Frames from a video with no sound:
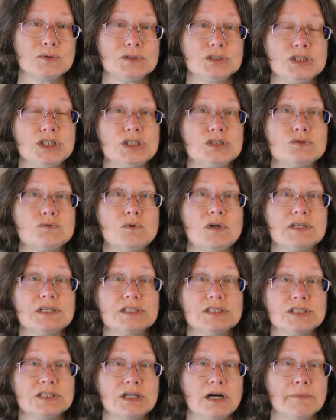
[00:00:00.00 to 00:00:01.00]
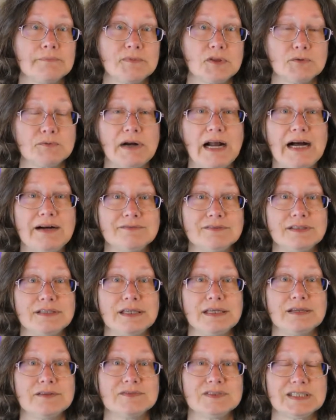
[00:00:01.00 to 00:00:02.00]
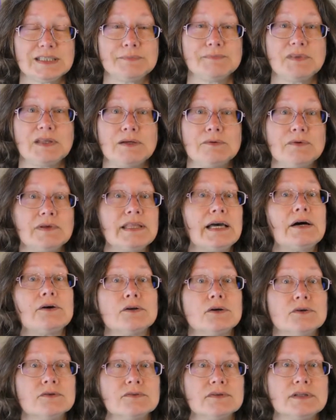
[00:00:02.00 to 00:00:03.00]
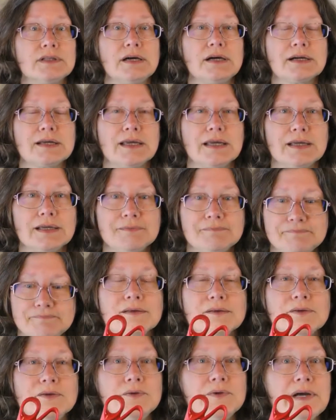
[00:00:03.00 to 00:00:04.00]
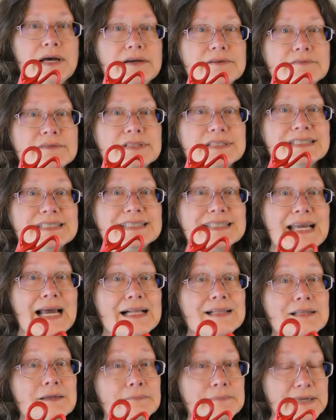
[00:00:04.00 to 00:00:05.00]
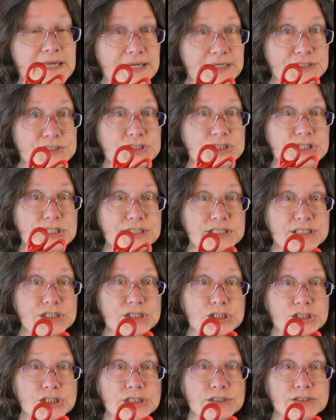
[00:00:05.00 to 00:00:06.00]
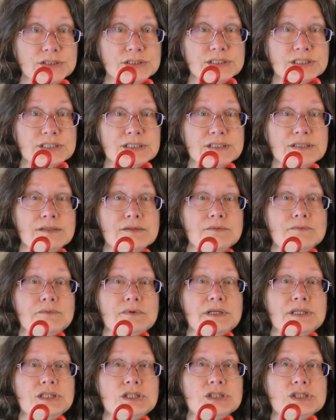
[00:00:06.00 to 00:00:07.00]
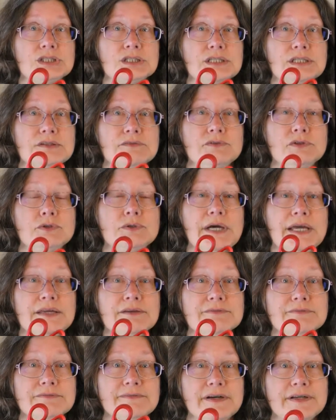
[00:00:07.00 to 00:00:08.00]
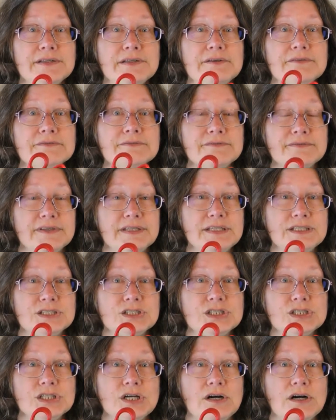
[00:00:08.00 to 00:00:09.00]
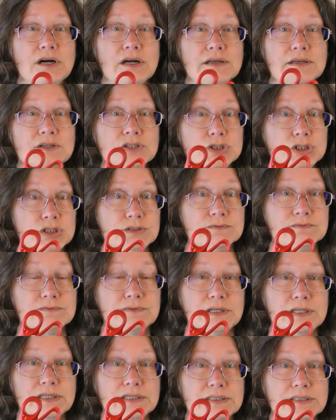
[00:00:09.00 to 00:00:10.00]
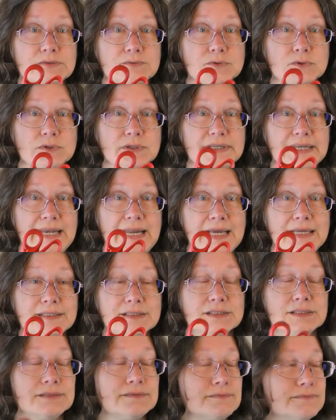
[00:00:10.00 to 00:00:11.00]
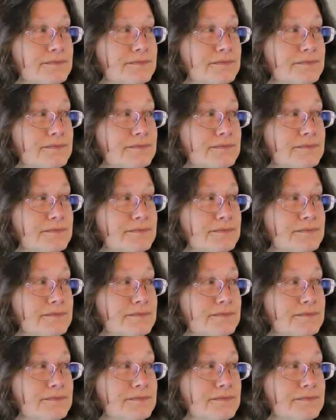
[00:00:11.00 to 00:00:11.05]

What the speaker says: or just want to stop the raveling of something without overlocking it. You have scallop edge shears, which give you a fun finish on chiffon or net.